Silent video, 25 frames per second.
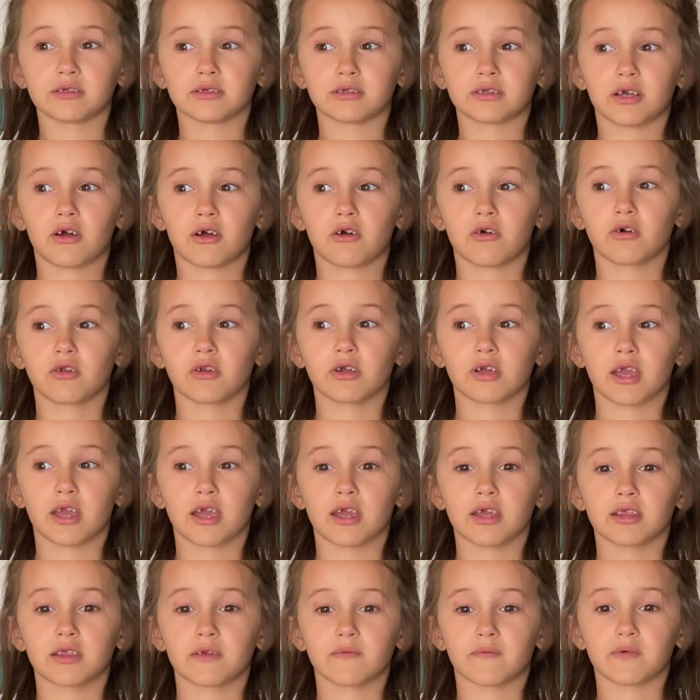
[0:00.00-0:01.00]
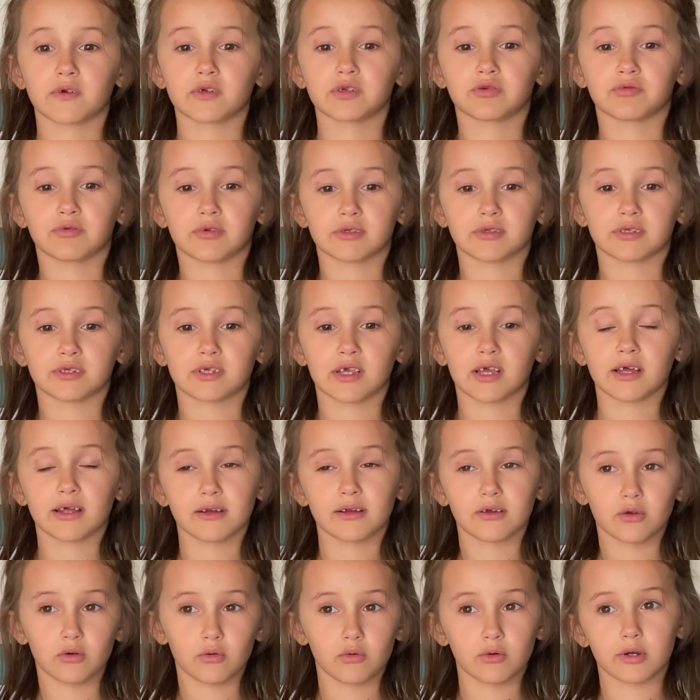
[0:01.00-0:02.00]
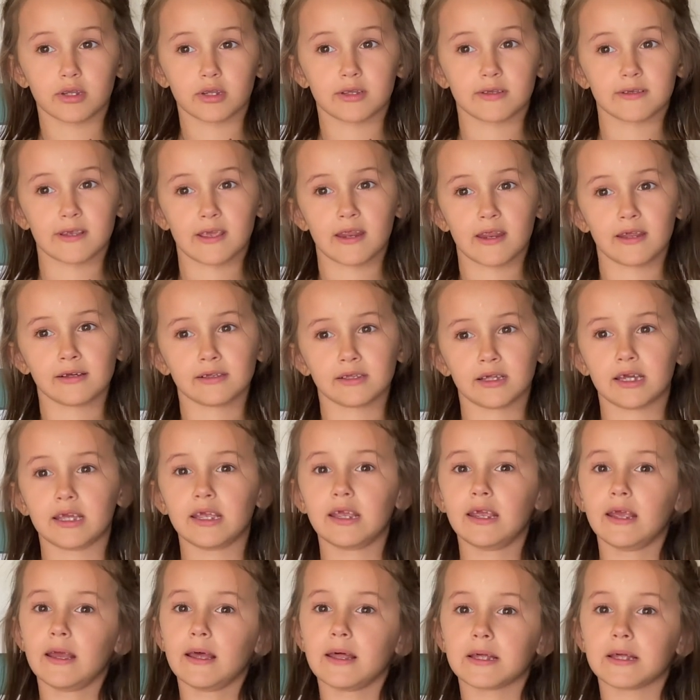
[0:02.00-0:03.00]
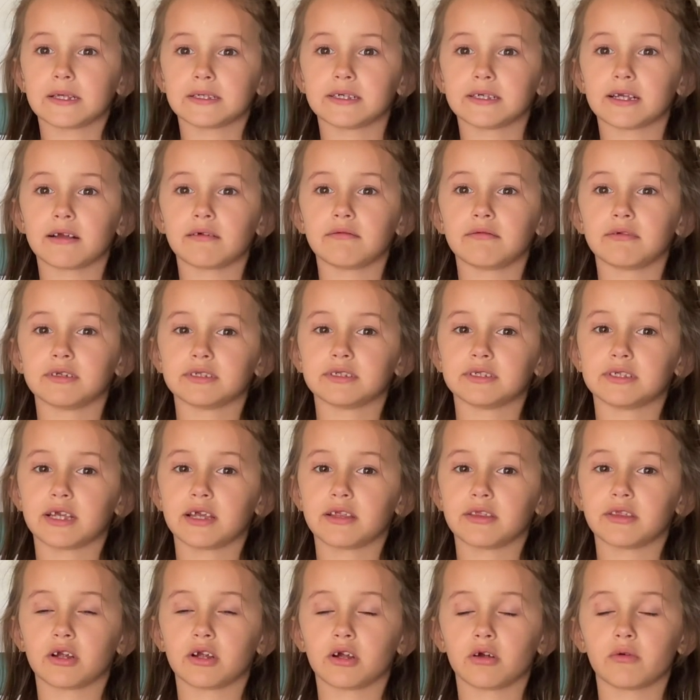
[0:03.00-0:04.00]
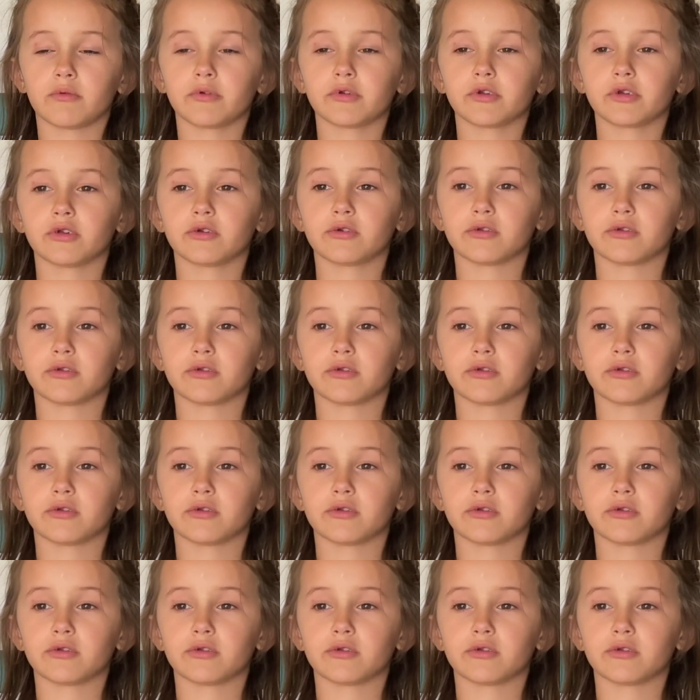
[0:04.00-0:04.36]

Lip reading: sat on a gate. The first one said, "Ooh, it's getting light." The second one said, "There are witches